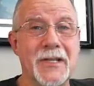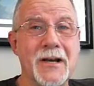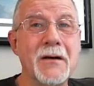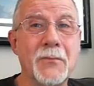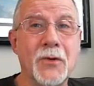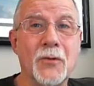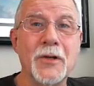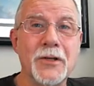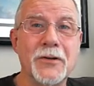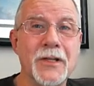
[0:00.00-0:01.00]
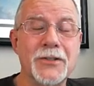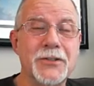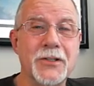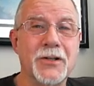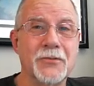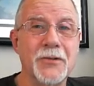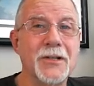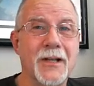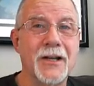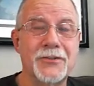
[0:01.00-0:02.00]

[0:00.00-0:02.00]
you gotta be humble when you're an engineer and